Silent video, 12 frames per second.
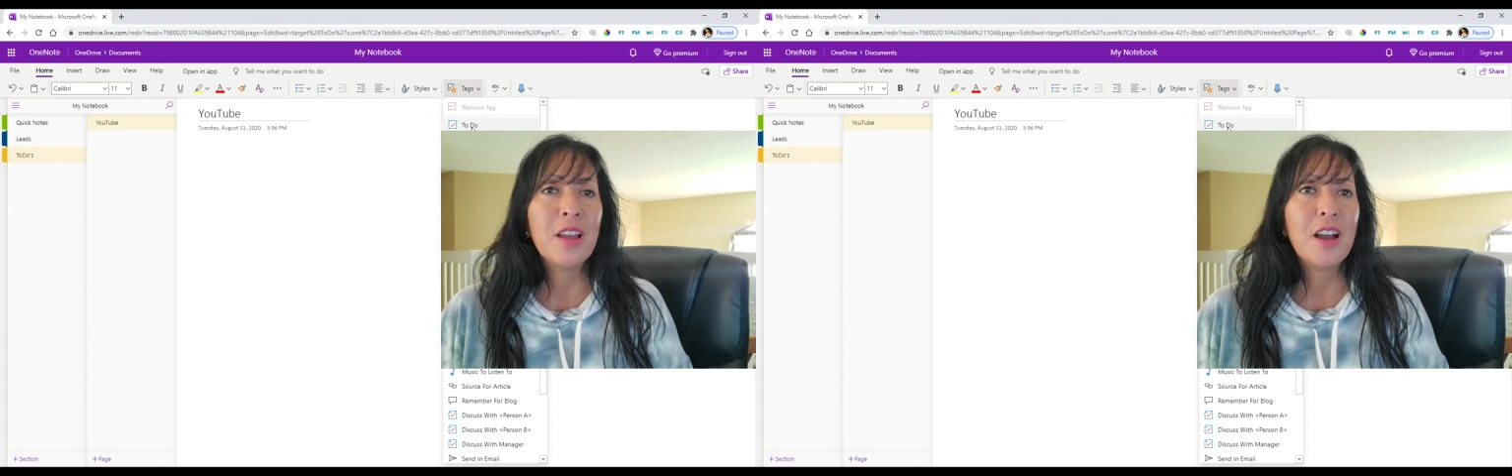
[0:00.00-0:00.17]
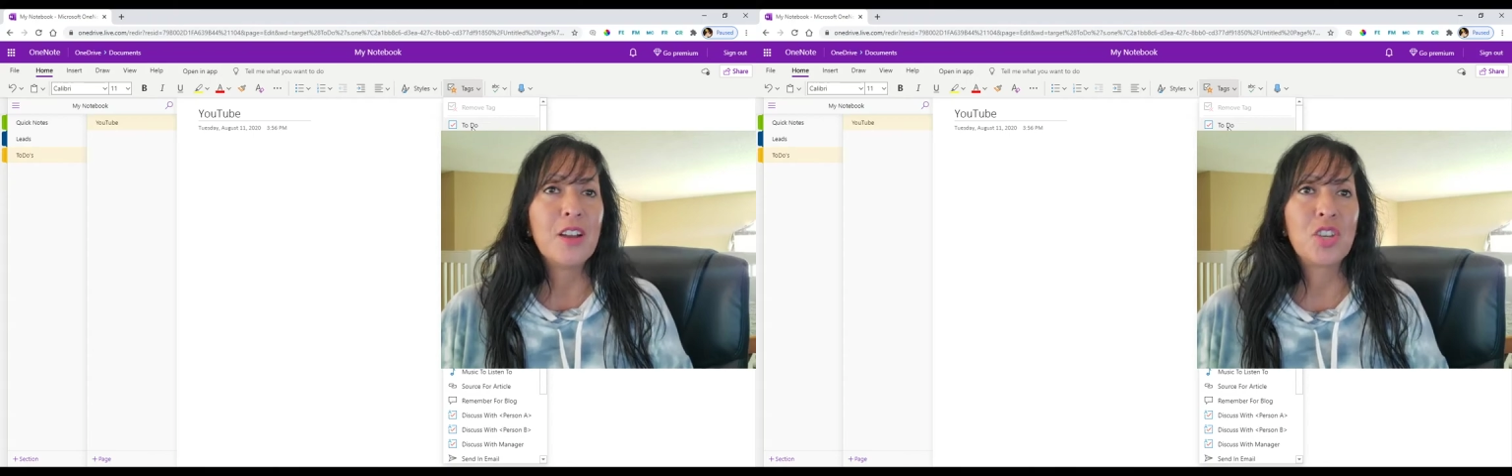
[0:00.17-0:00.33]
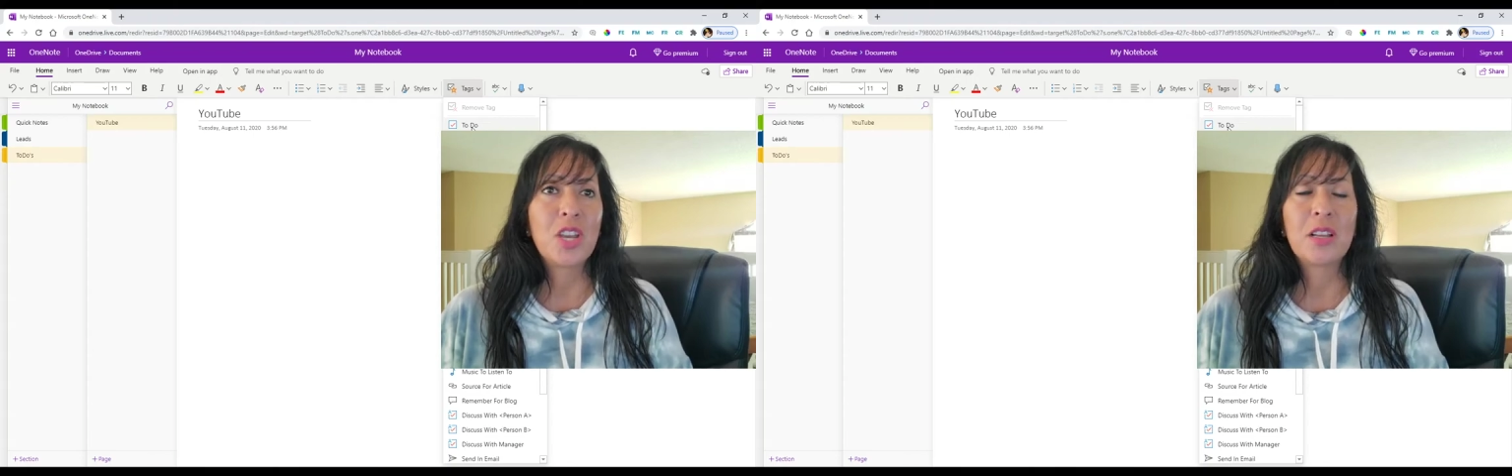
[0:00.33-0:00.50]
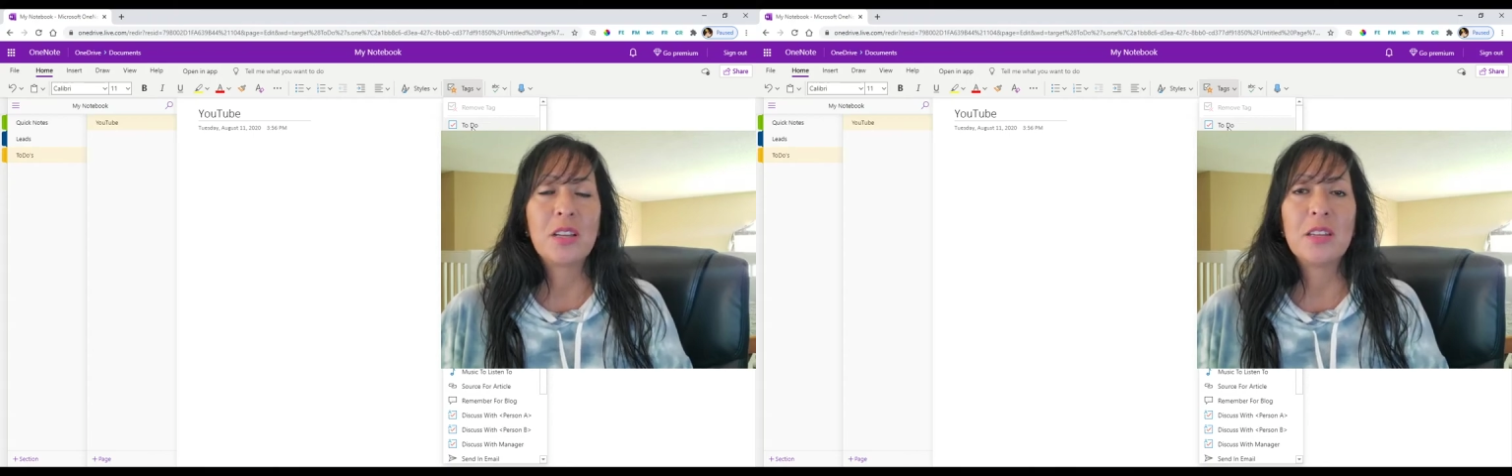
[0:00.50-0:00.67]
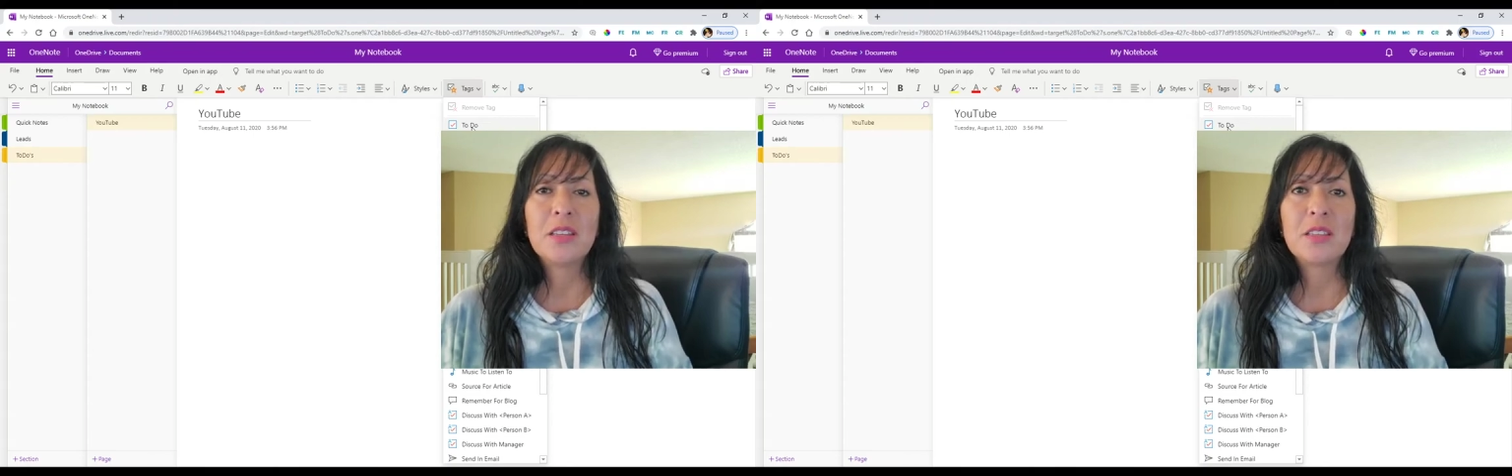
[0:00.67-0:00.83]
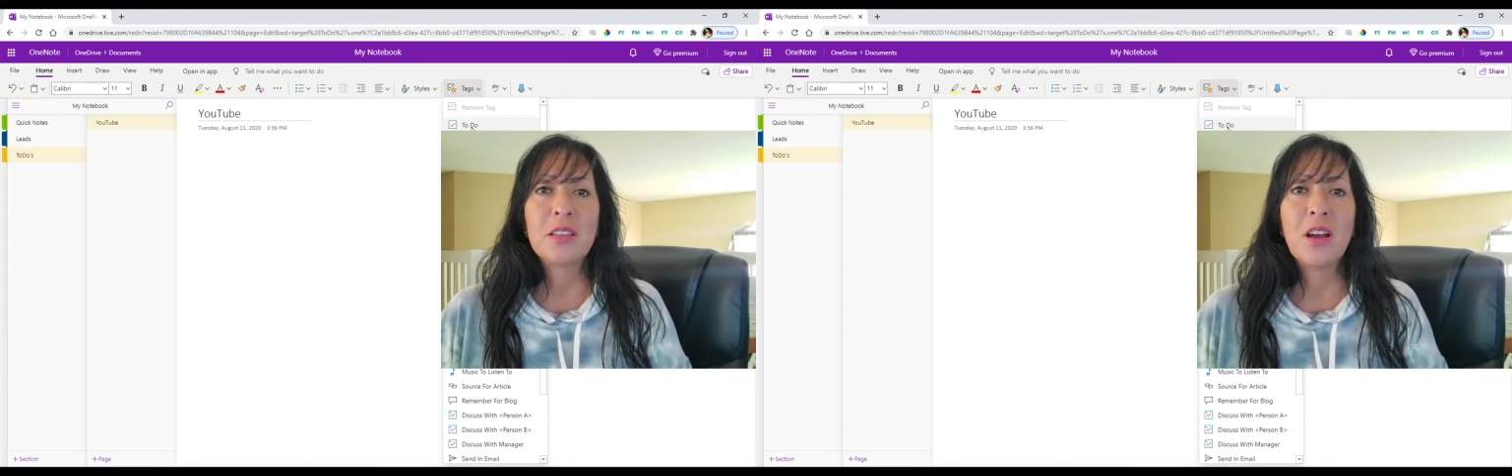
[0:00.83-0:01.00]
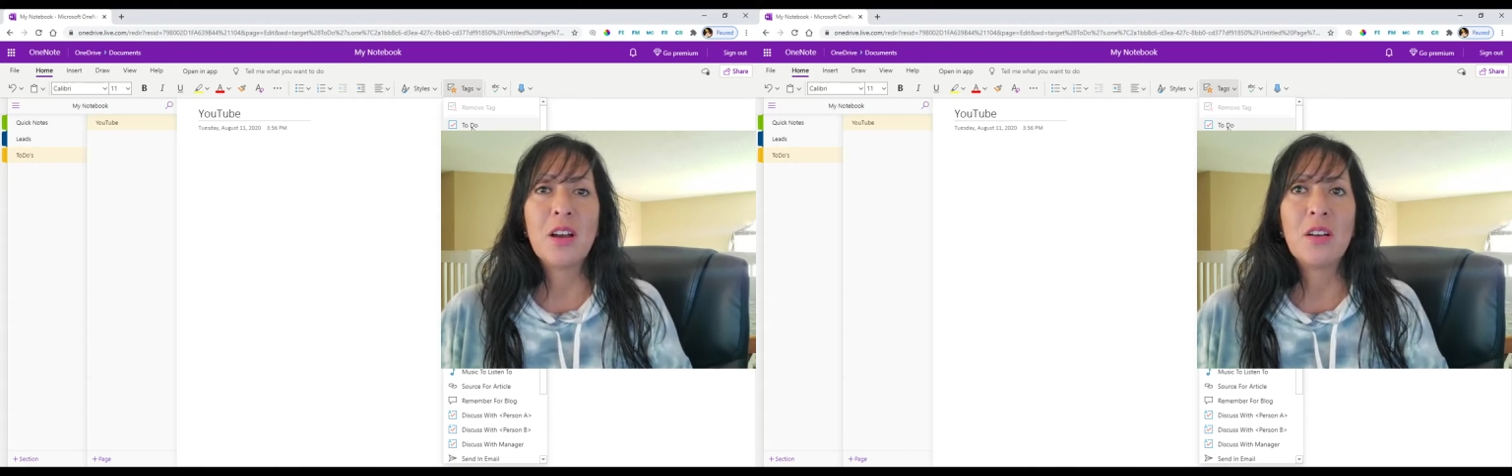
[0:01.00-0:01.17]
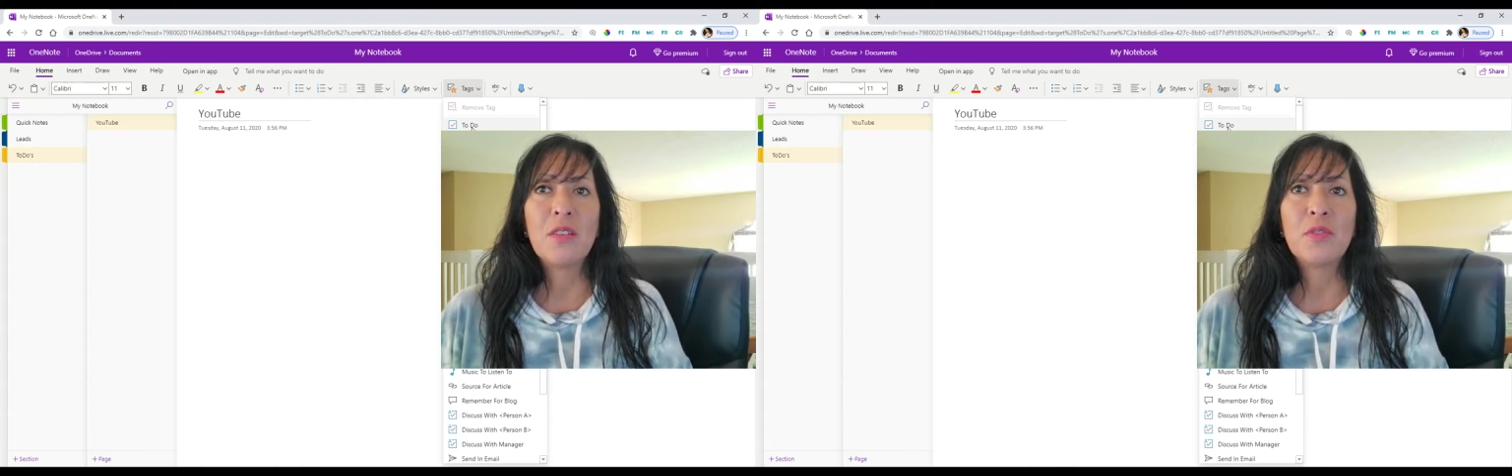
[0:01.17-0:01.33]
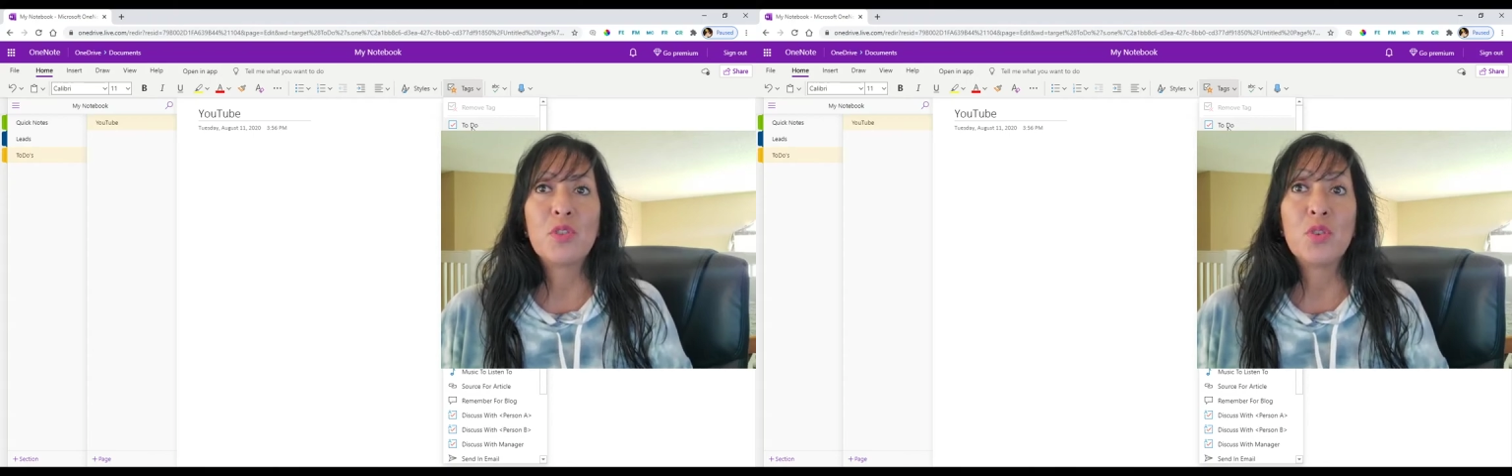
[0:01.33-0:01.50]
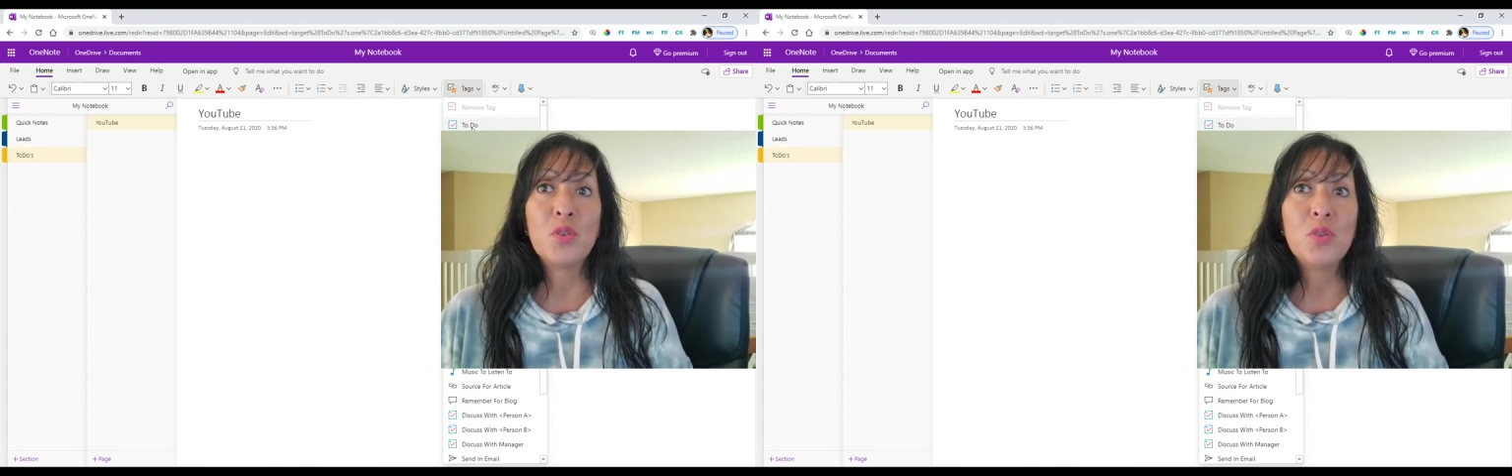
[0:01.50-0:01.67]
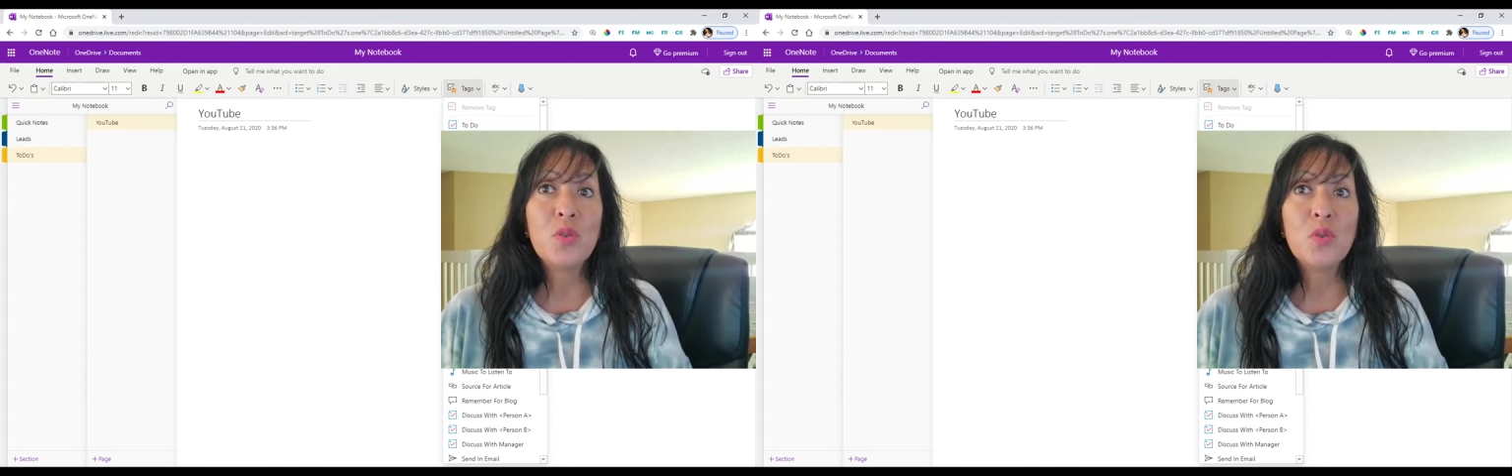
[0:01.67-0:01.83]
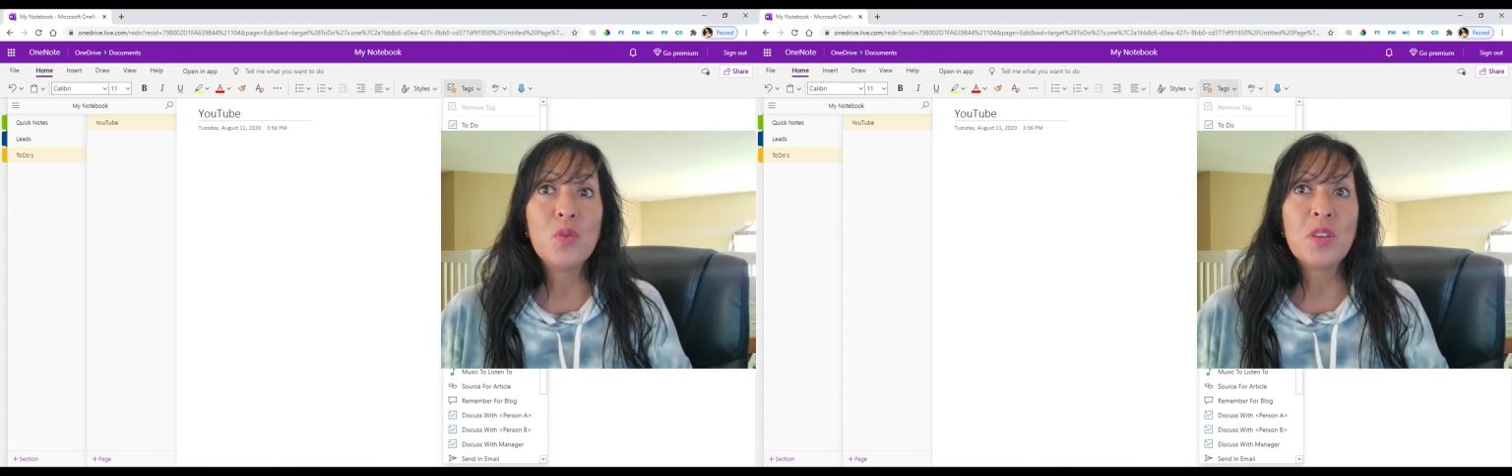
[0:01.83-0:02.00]
a checklist of
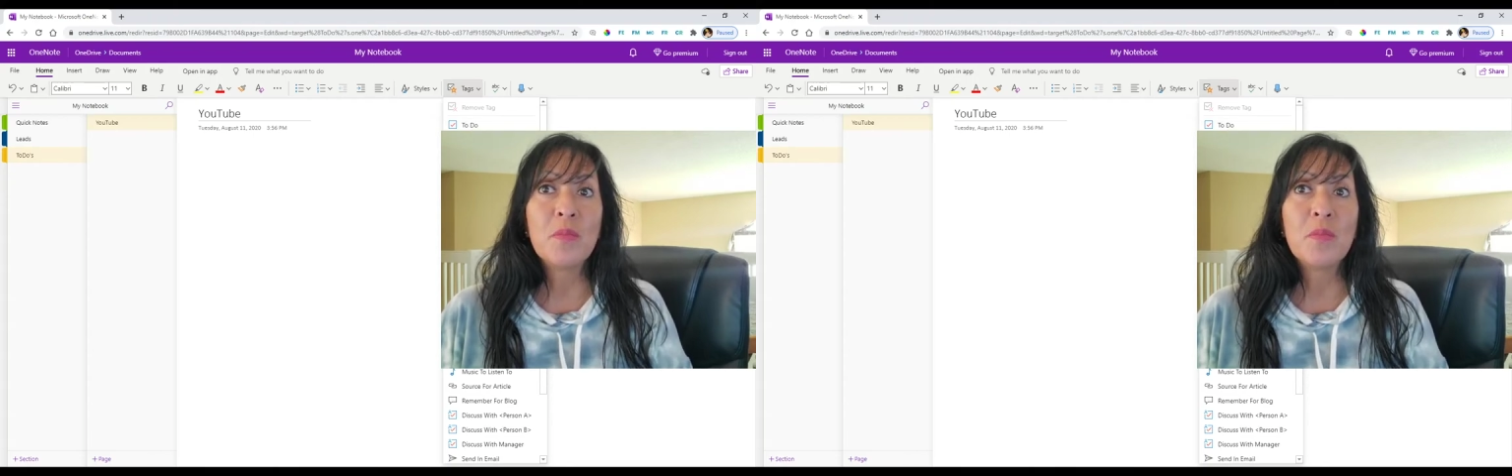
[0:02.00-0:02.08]
to-dos,